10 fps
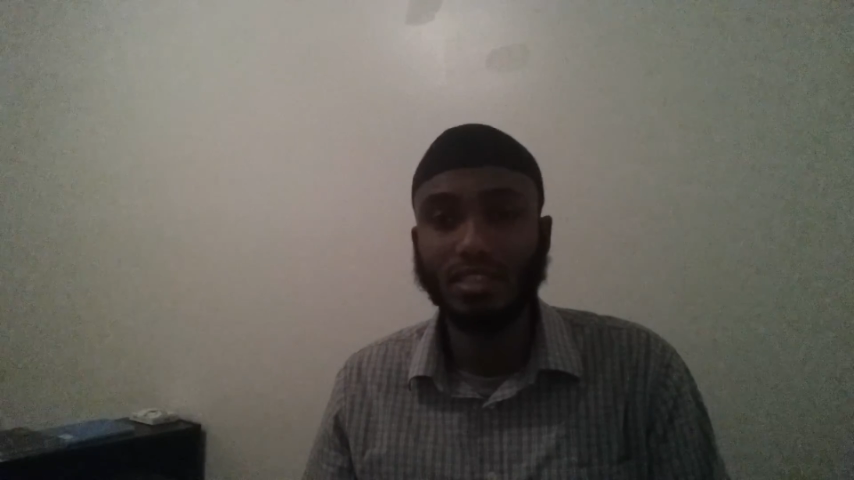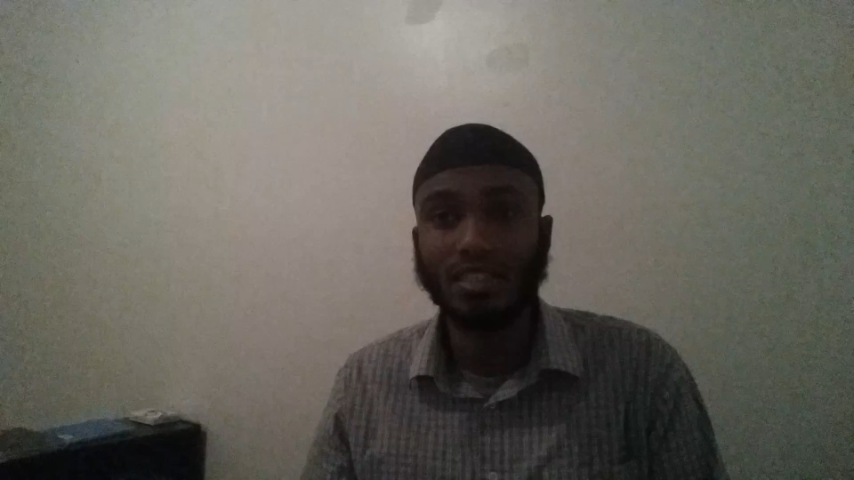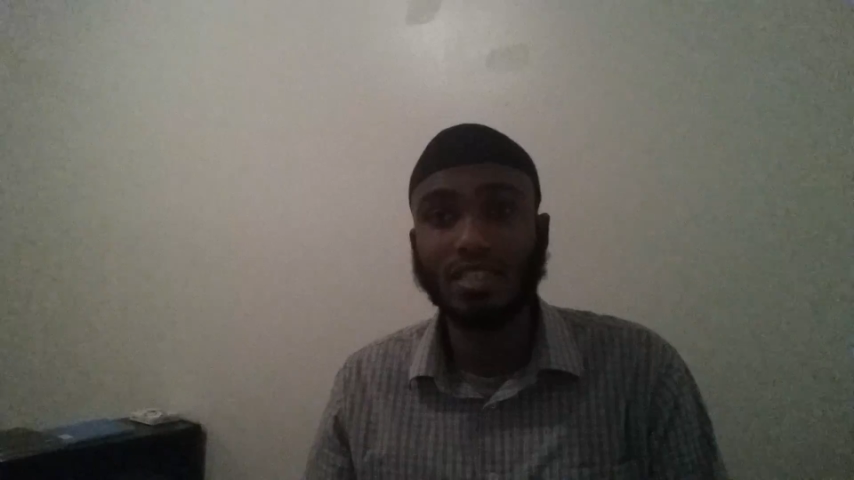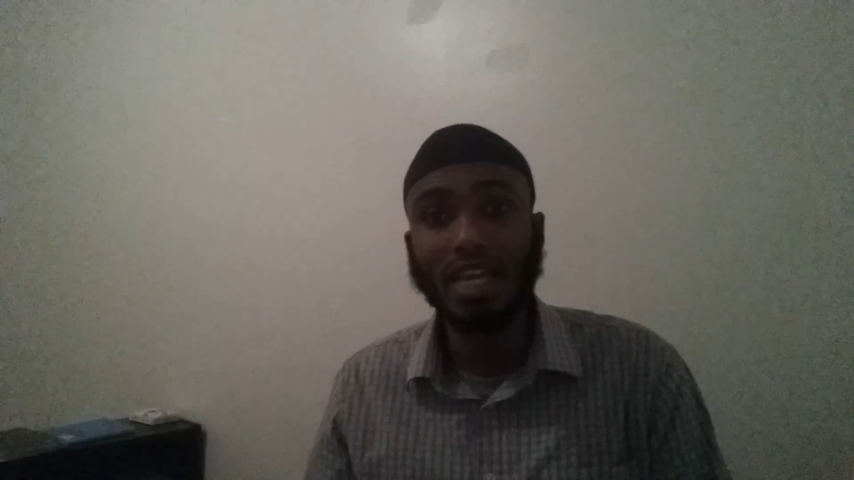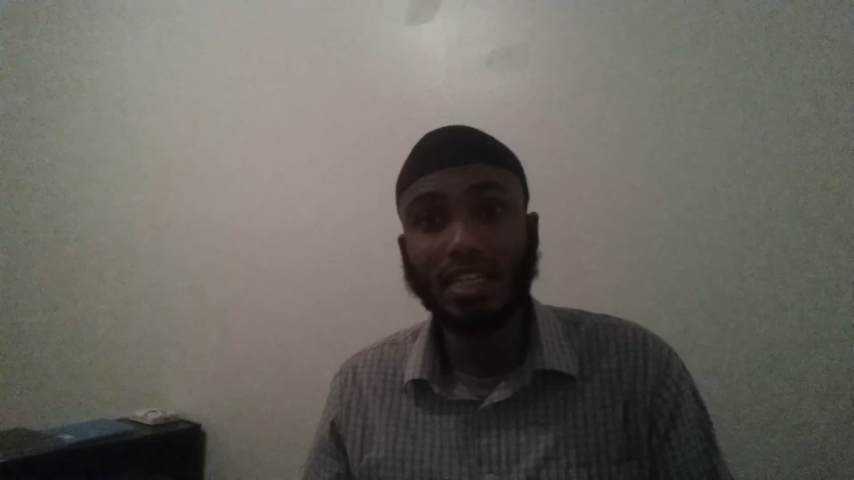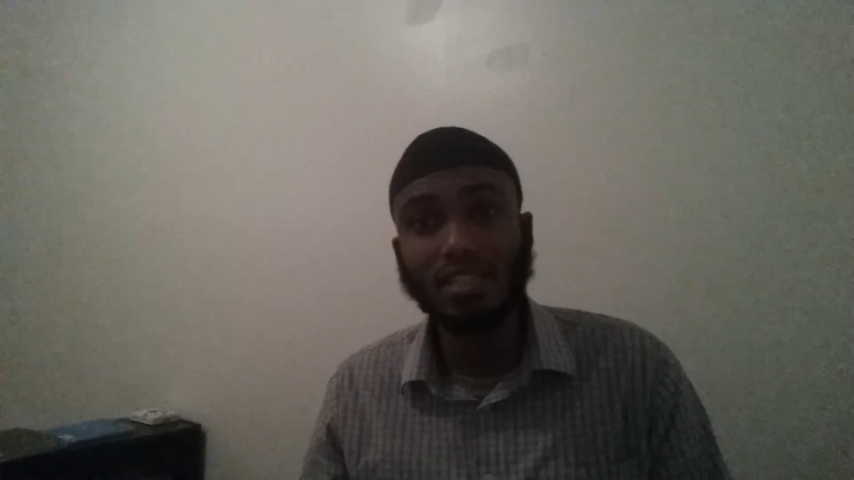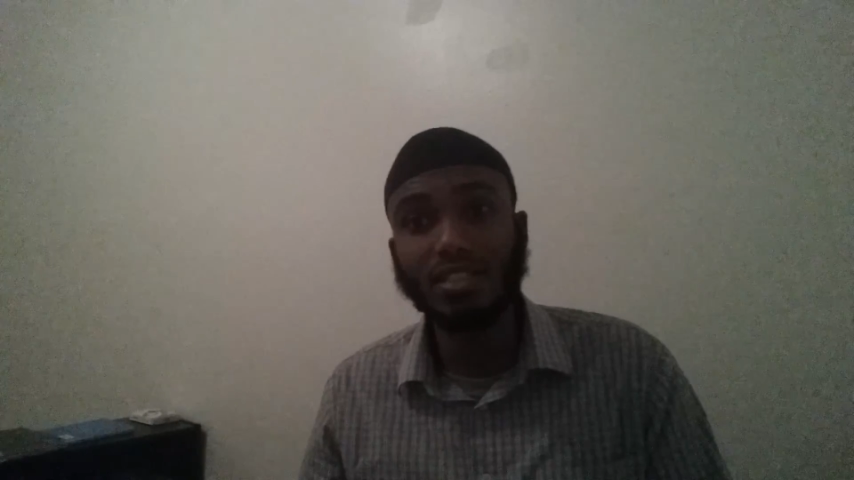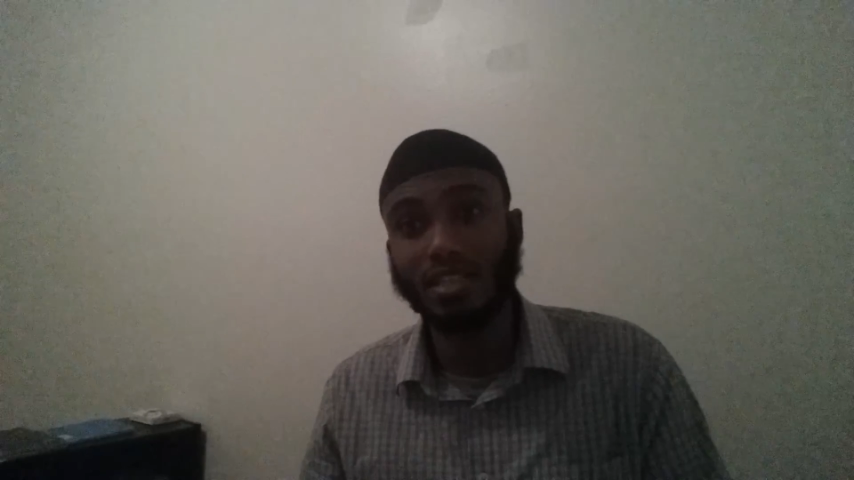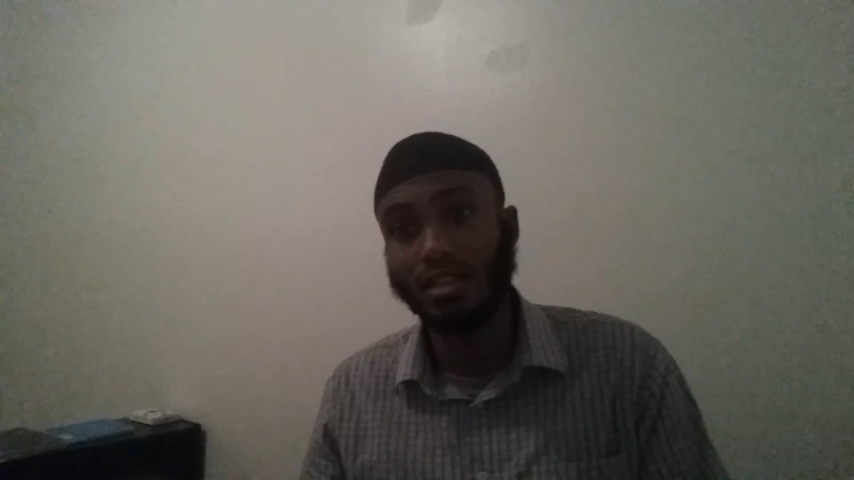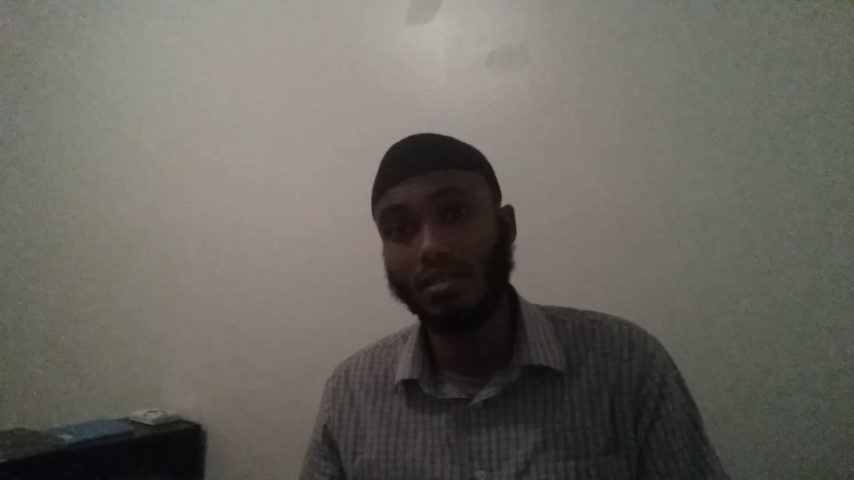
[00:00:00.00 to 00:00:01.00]
second
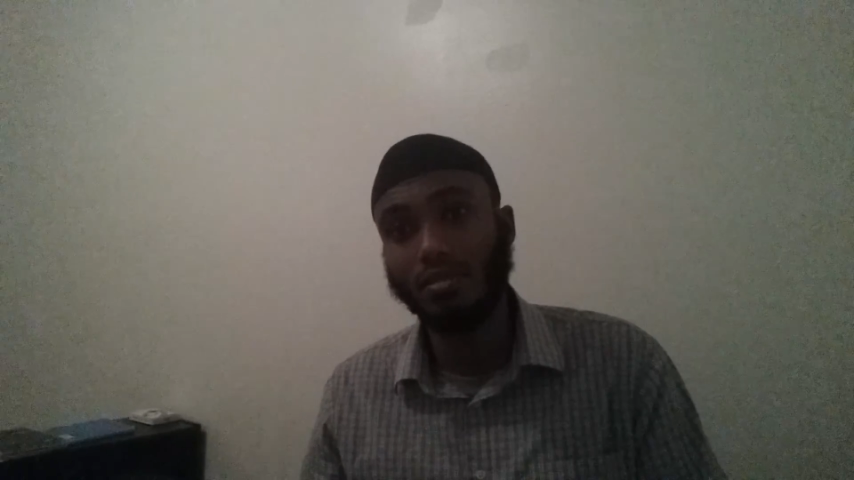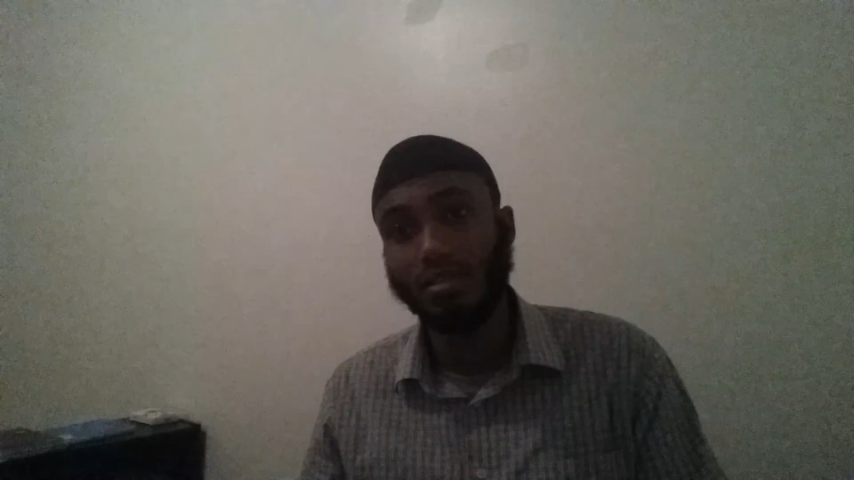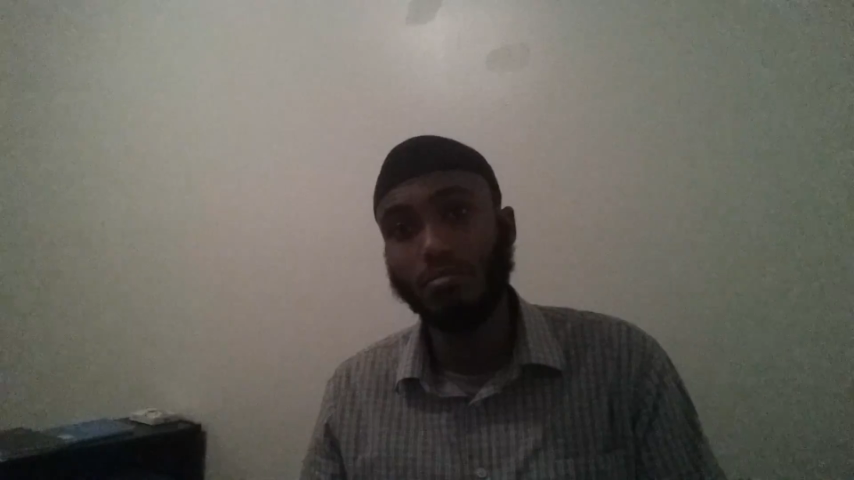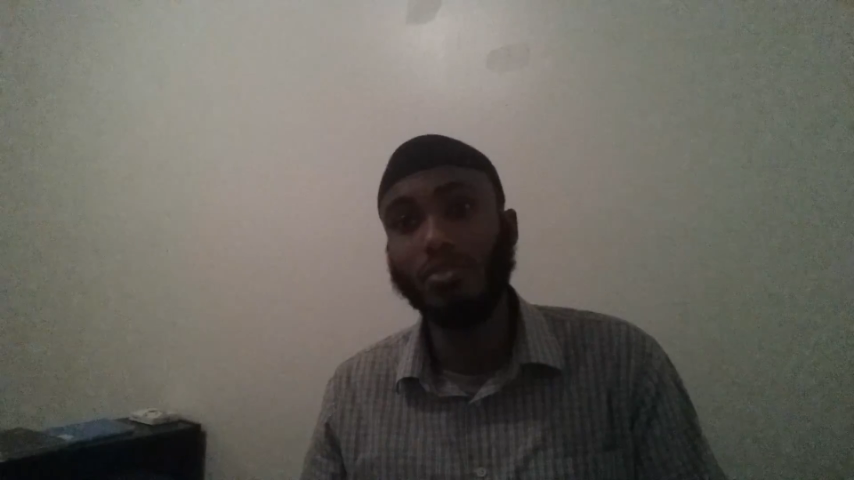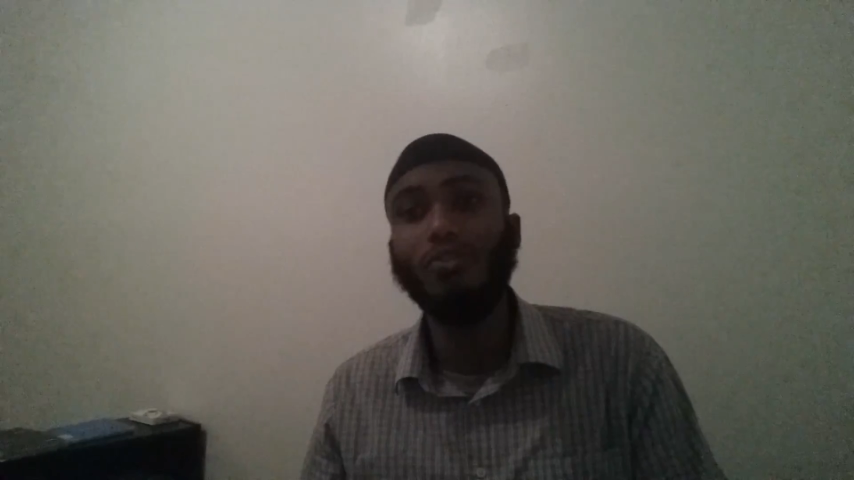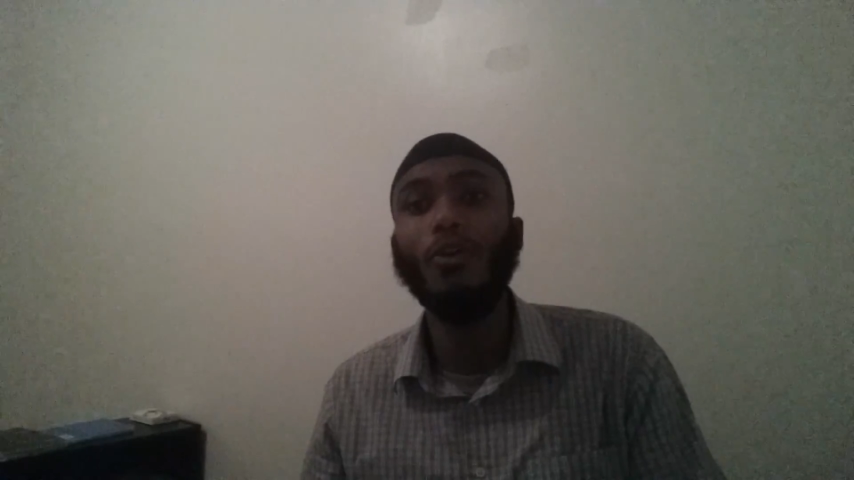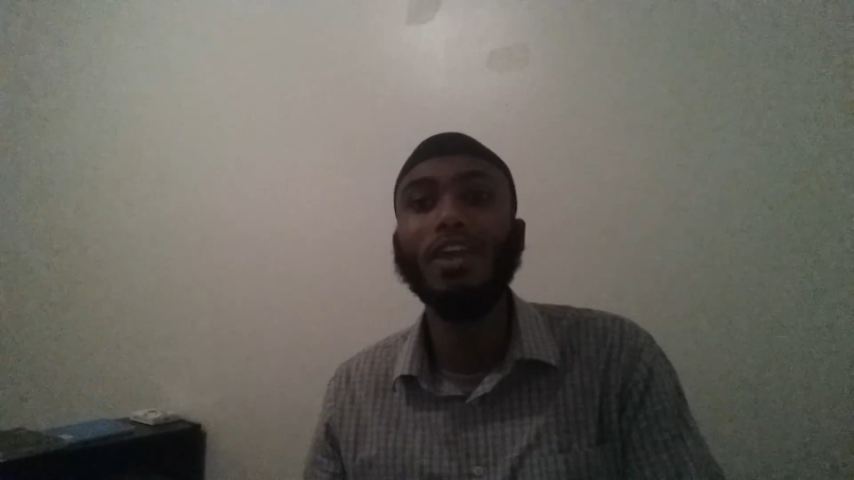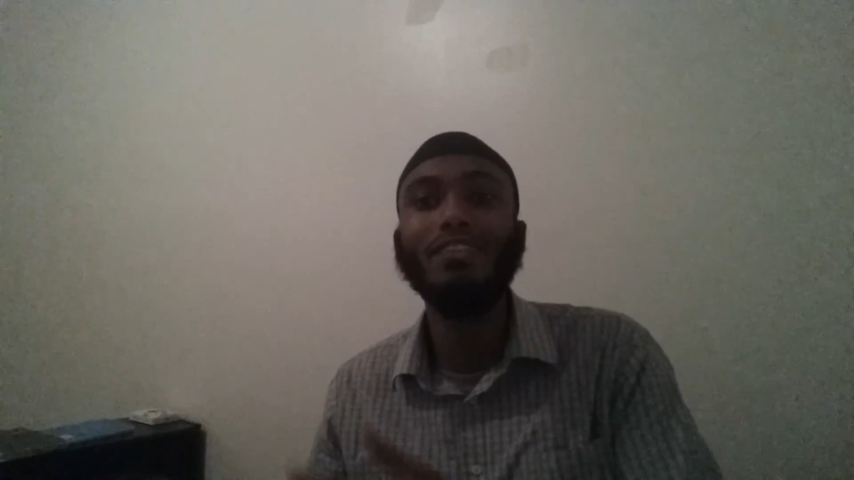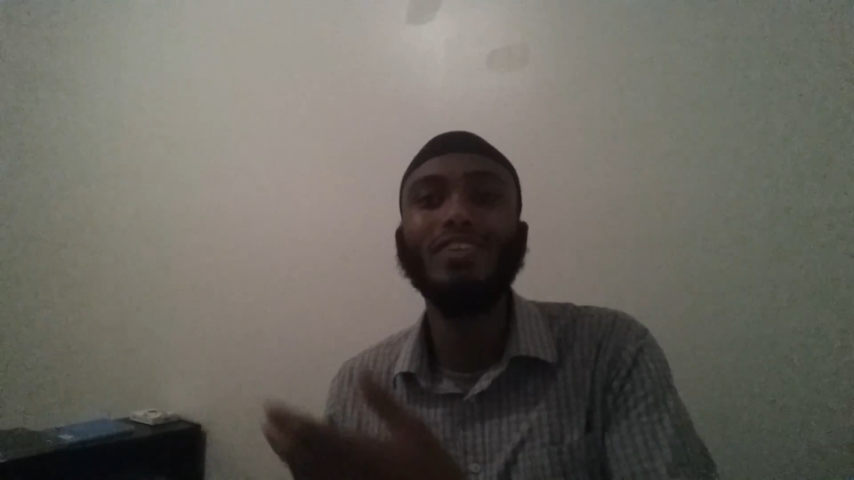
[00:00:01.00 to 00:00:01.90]
son, before he